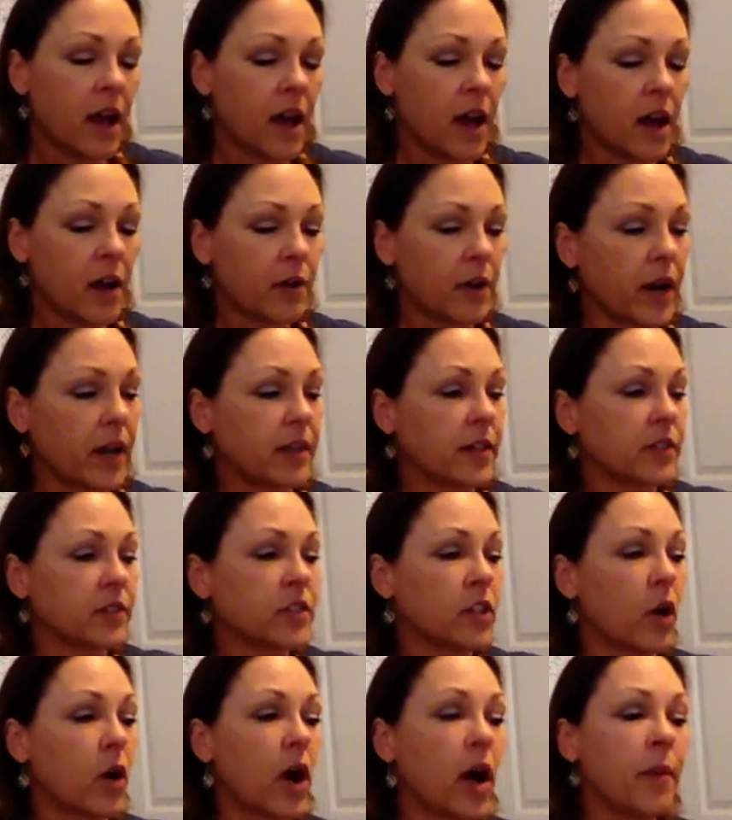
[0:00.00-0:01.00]
All right,
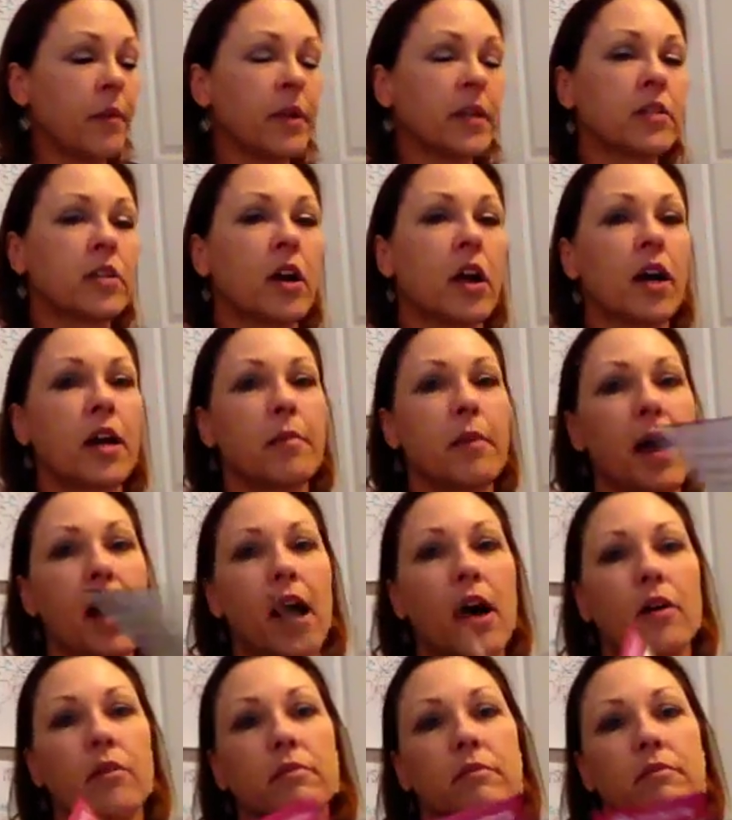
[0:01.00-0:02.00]
so I'm going to talk
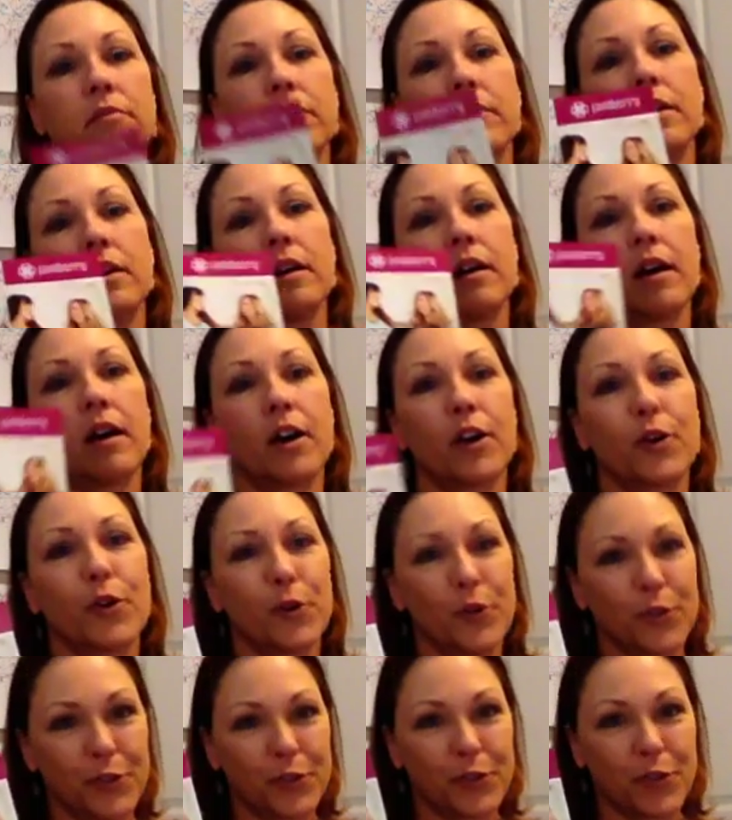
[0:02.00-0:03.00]
about our
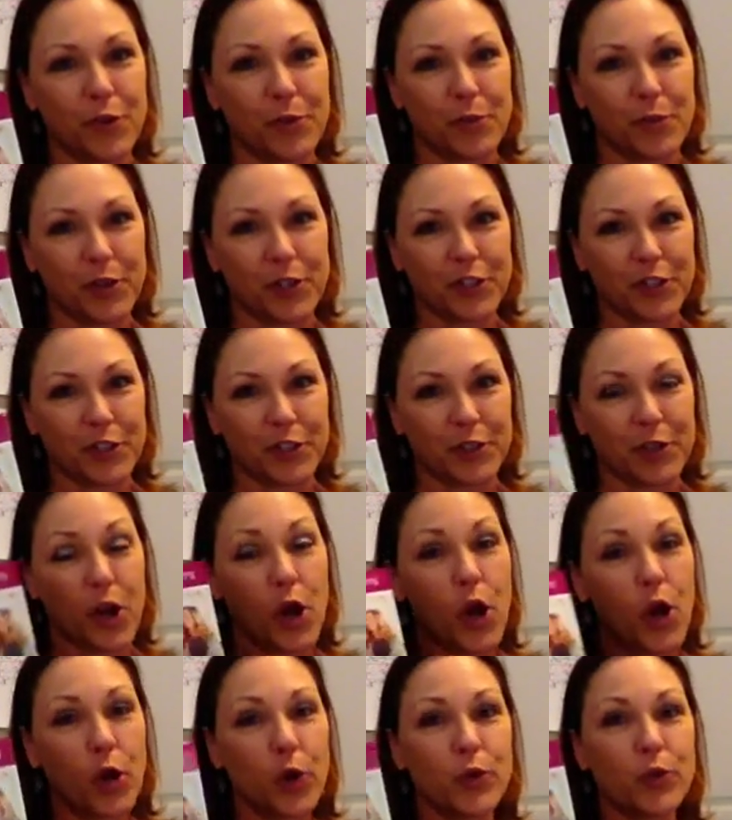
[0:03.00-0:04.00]
host join brochure.
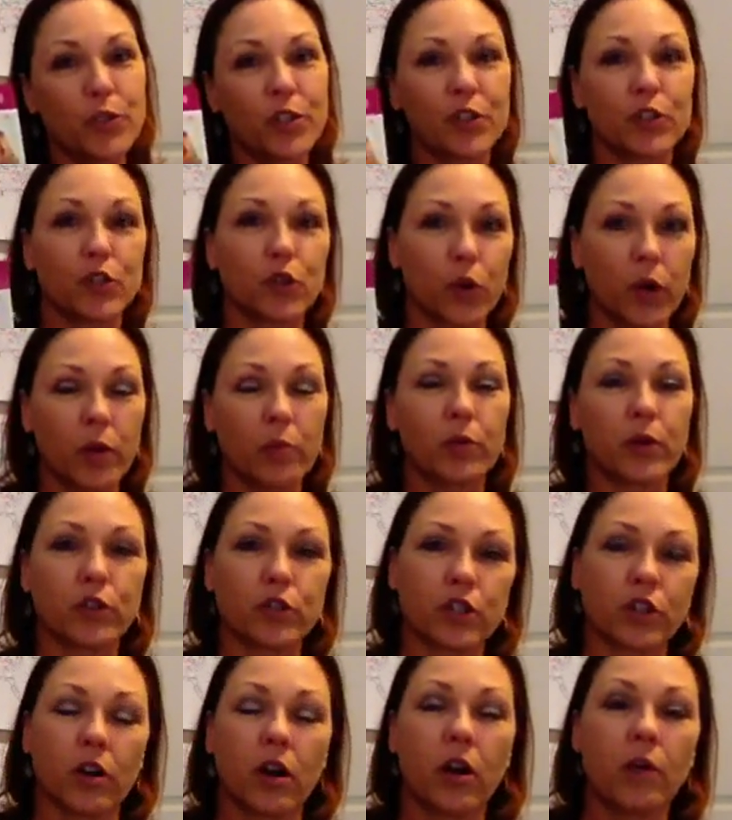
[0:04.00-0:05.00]
Host join
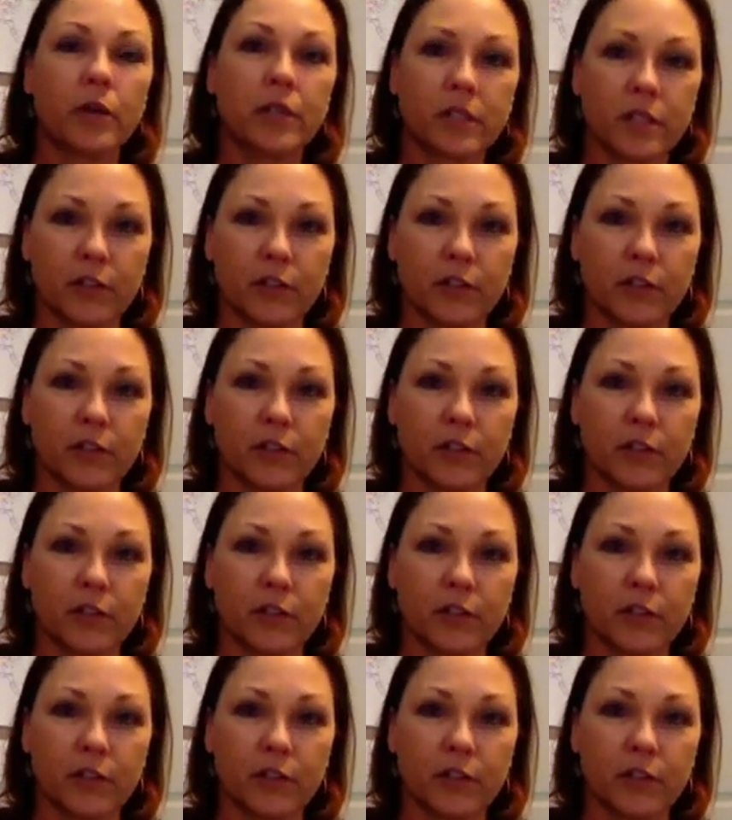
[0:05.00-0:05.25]
brochure. Always